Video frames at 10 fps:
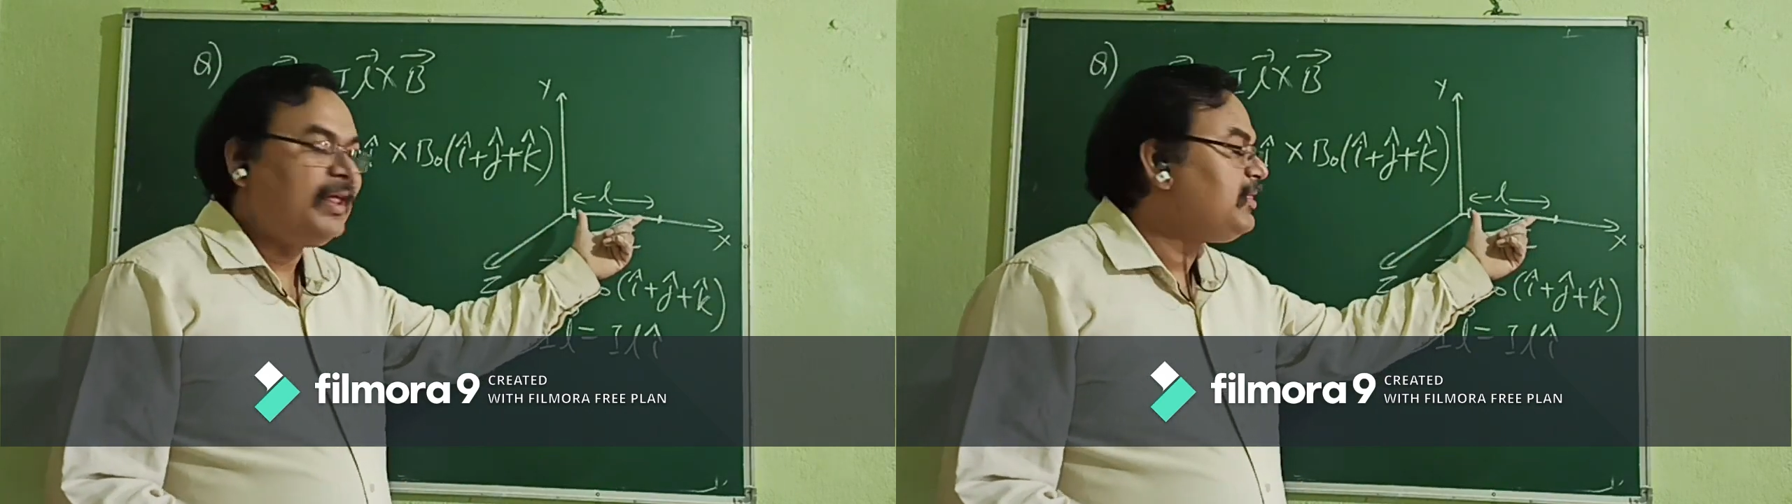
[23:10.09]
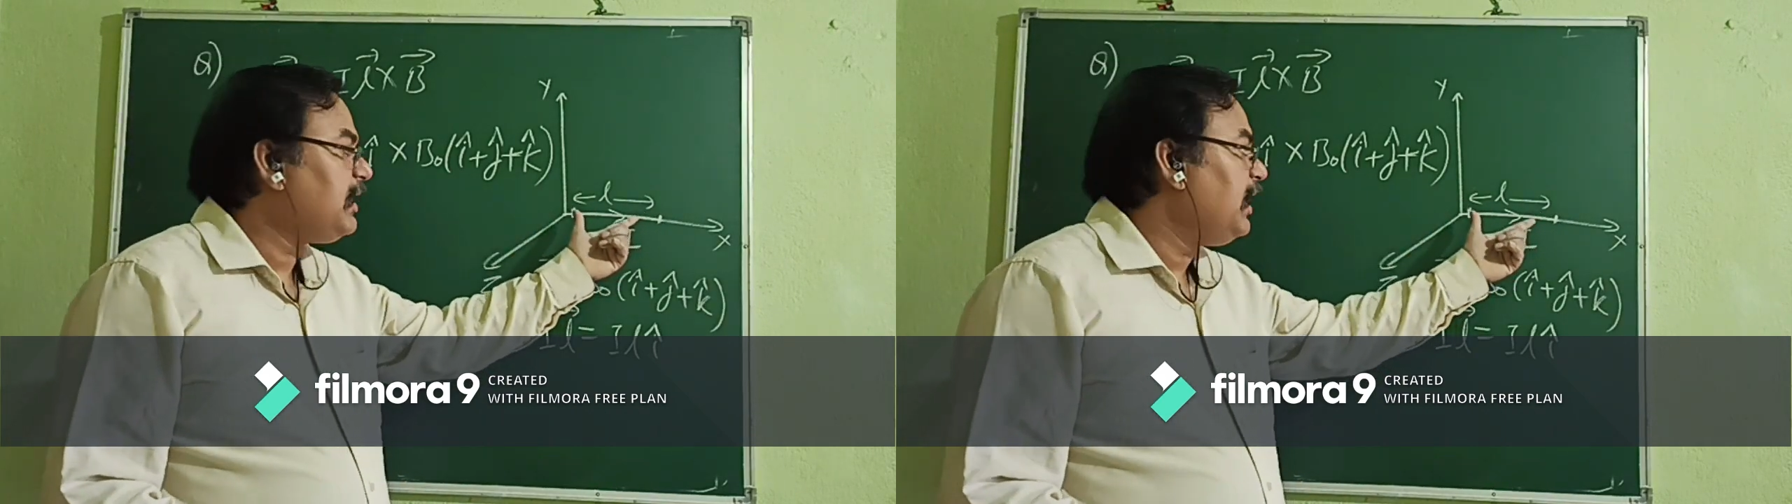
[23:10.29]

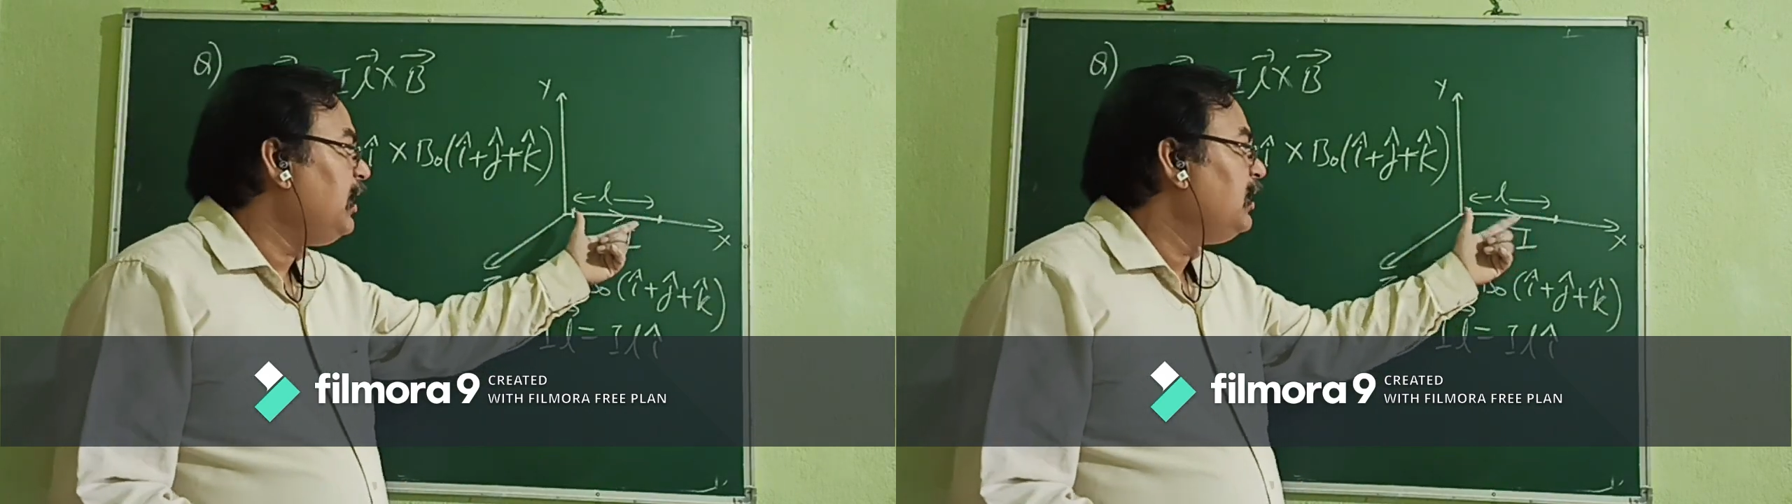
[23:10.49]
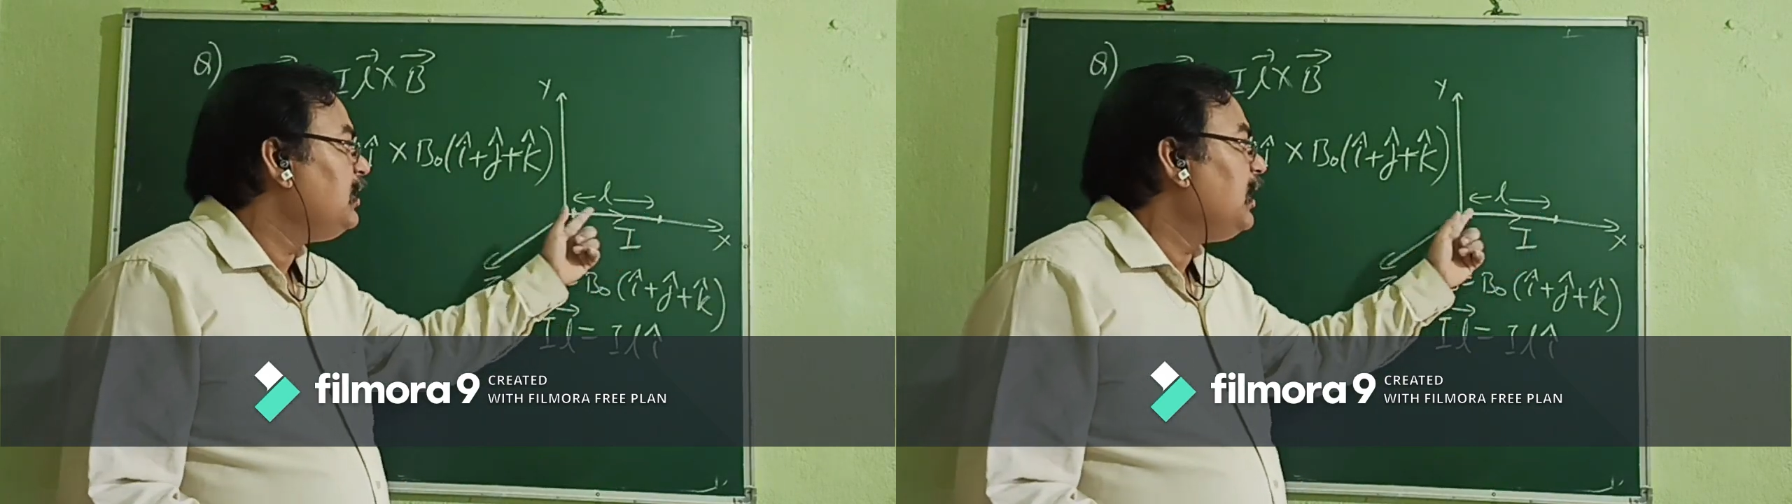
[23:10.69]
length
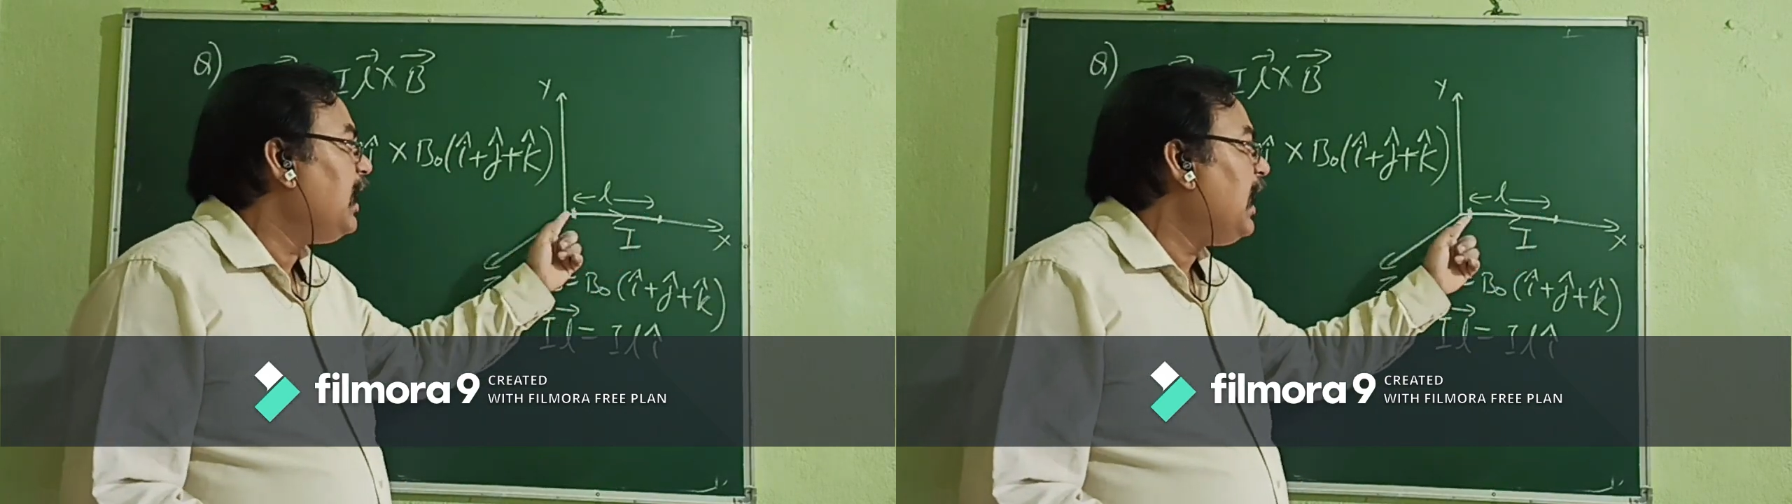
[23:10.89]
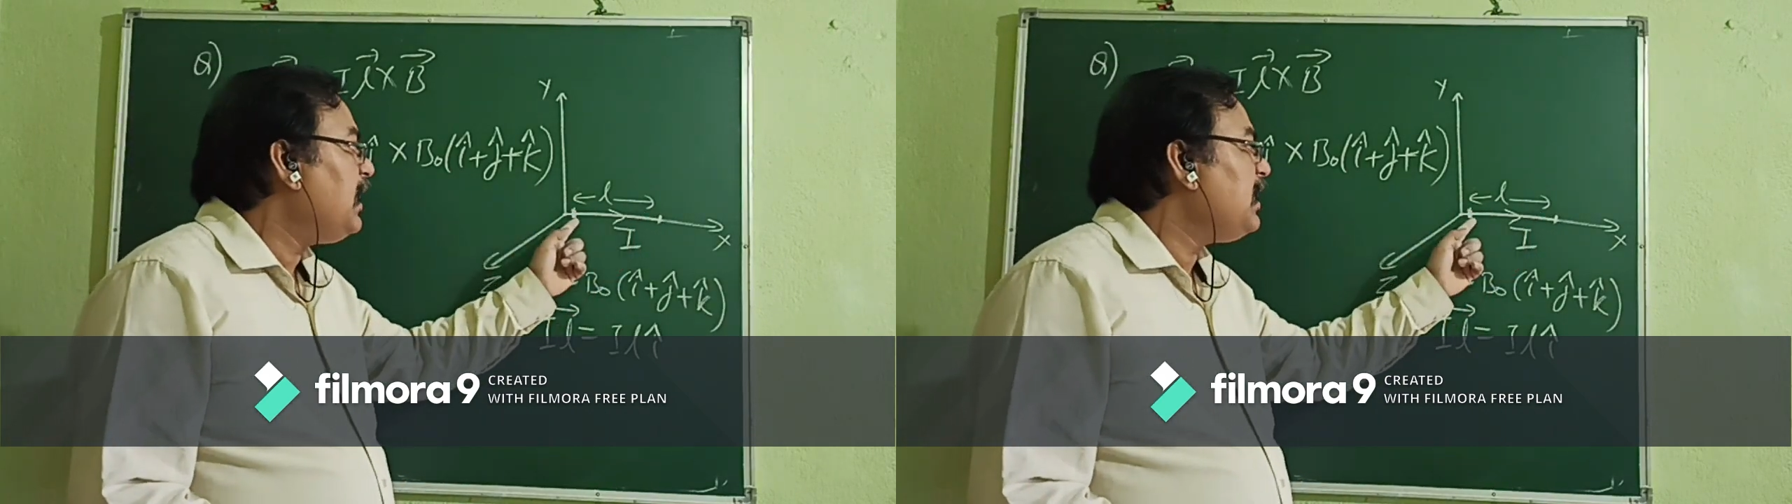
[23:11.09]
L,
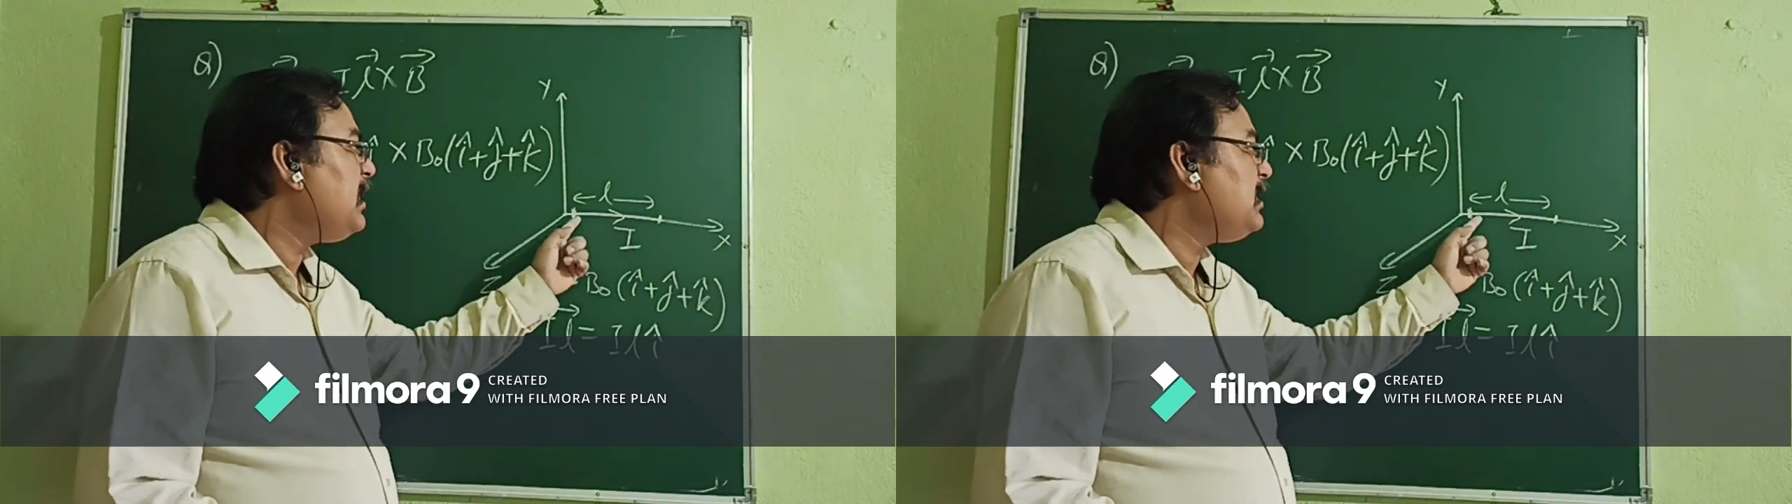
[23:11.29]
and